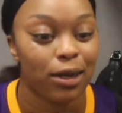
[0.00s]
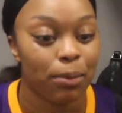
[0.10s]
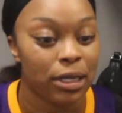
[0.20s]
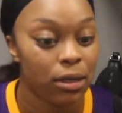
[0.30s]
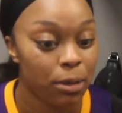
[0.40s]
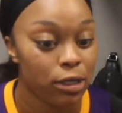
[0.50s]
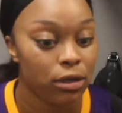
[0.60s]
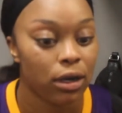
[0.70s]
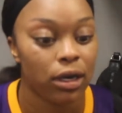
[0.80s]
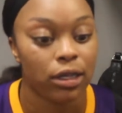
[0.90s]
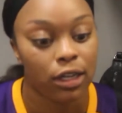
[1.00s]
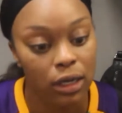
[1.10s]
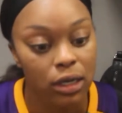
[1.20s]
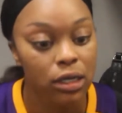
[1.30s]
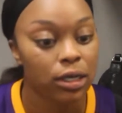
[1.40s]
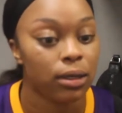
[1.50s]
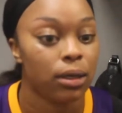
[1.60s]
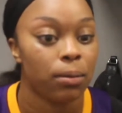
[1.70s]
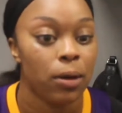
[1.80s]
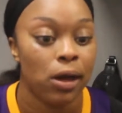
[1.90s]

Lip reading: My teammates are great, the leadership.